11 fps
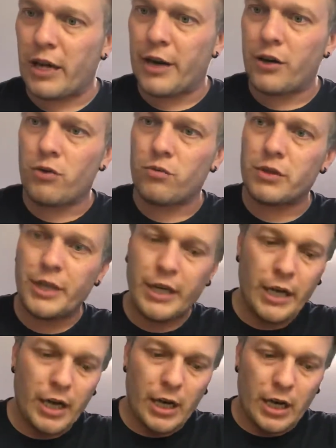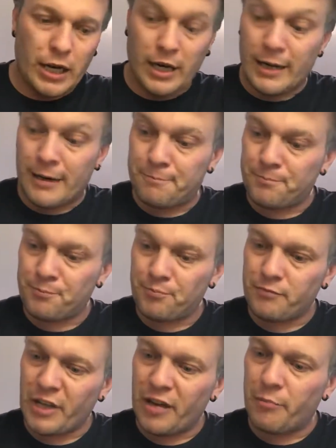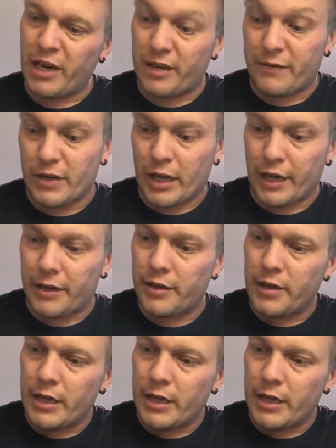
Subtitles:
I don't. It might have died.